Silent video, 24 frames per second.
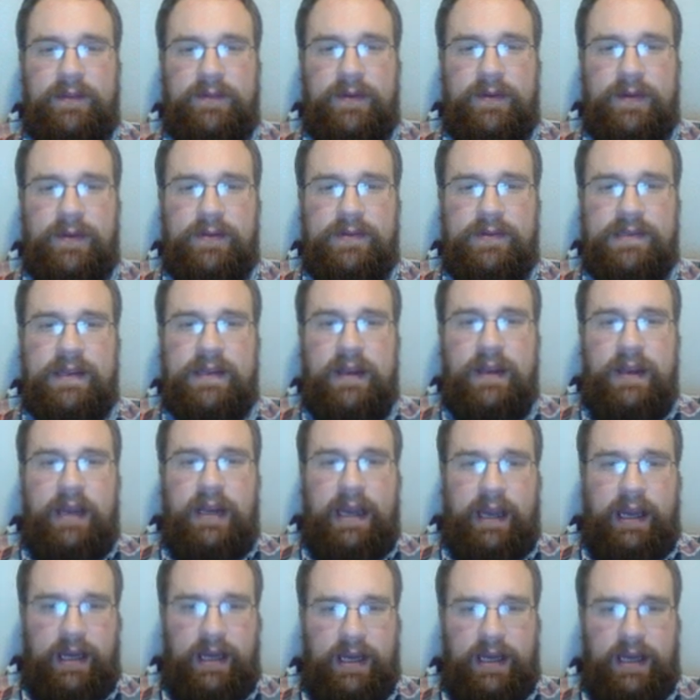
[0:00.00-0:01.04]
throws,
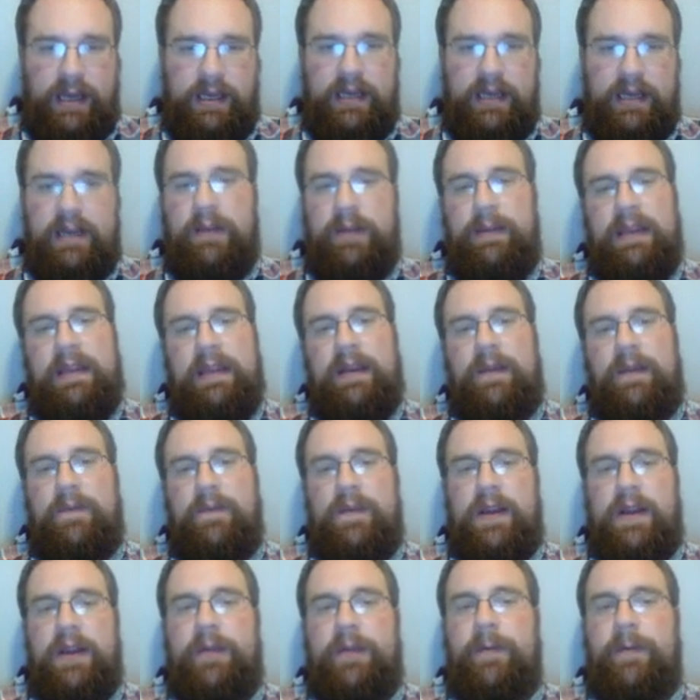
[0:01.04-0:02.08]
and the enemy cannot
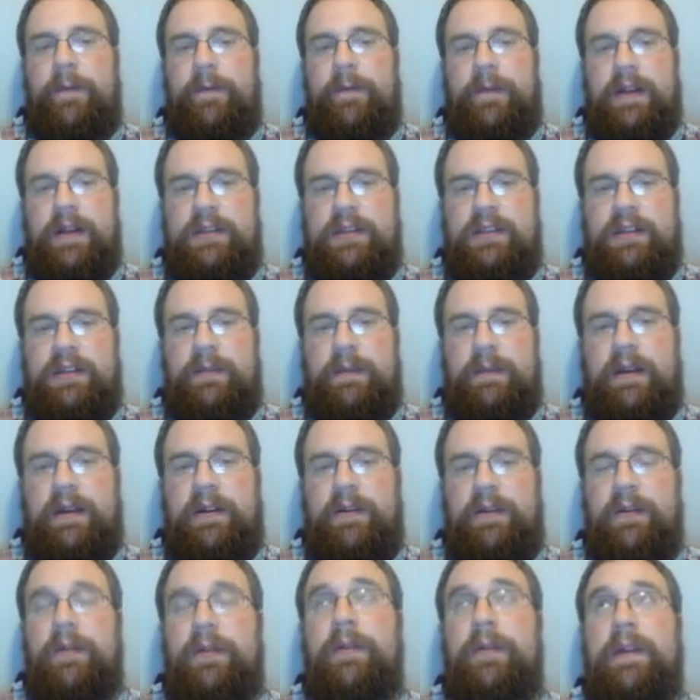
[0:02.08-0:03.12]
fire Overwatch at the bear.
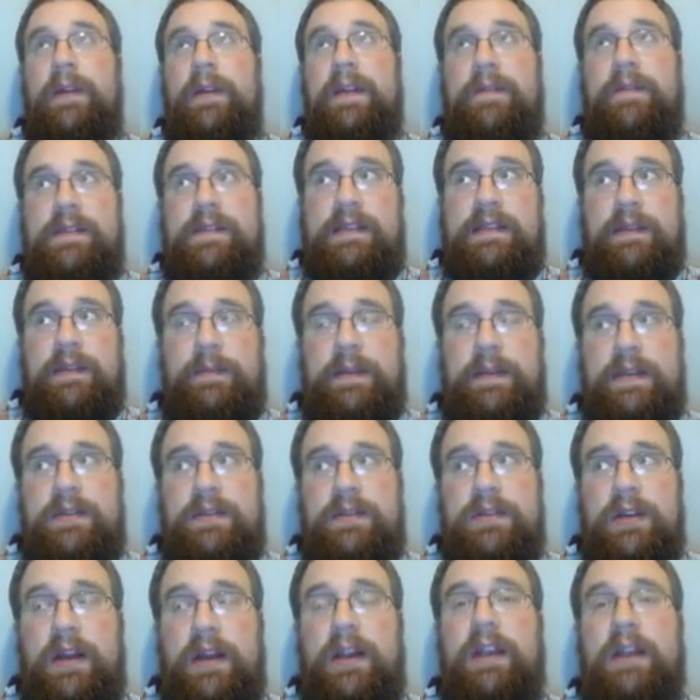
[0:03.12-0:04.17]
Oh, give this to the
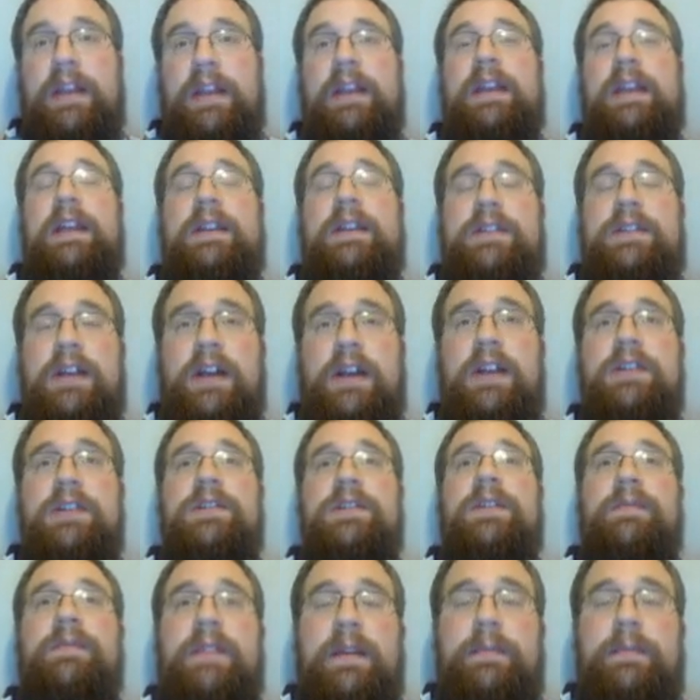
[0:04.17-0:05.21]
Patriarch, and he can charge
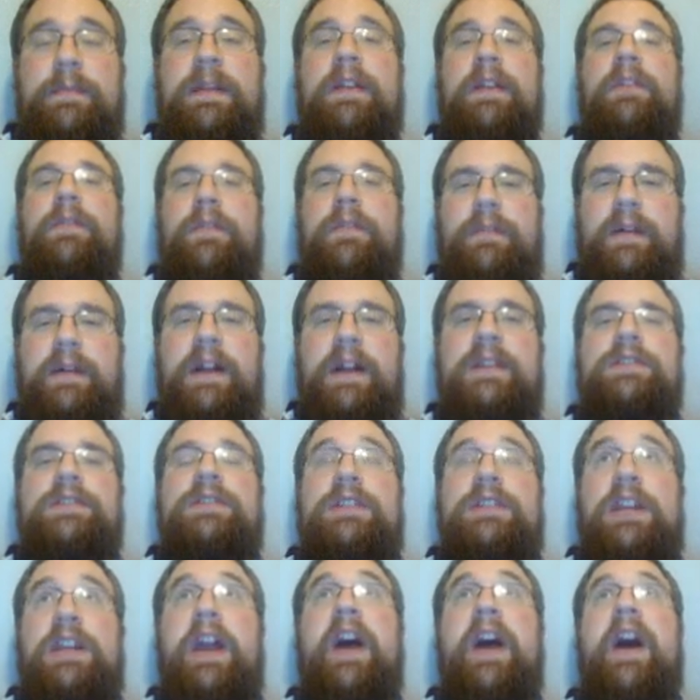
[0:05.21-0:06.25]
in without being
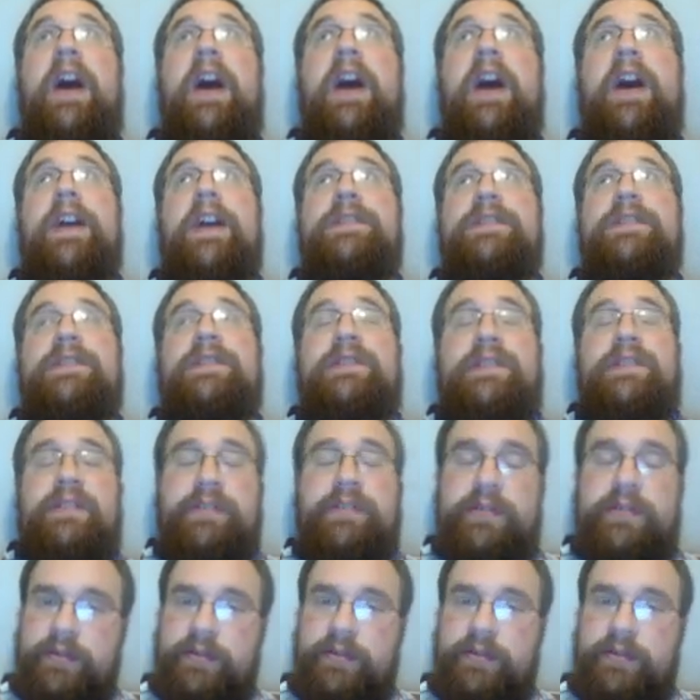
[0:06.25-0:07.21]
overwatched. Yes!